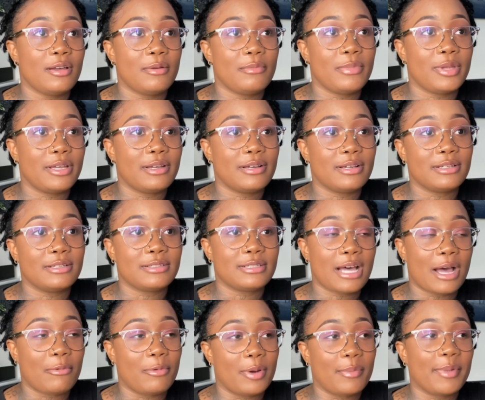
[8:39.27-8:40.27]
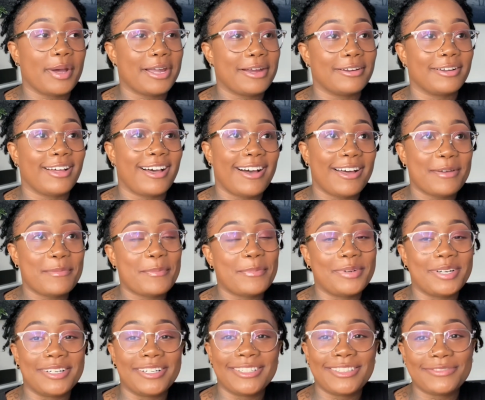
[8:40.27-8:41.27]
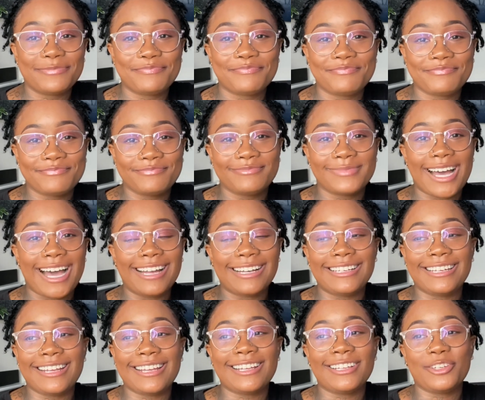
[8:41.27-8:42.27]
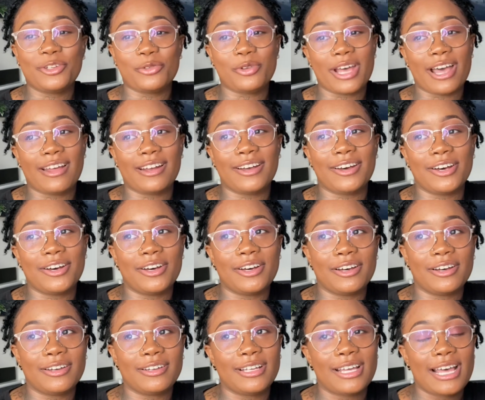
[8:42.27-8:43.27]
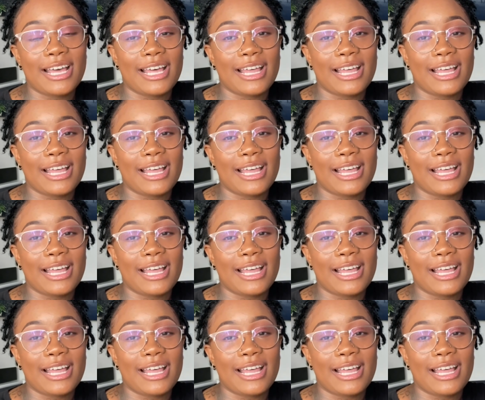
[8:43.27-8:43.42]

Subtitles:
because I wet my hair a lot, but I did do that.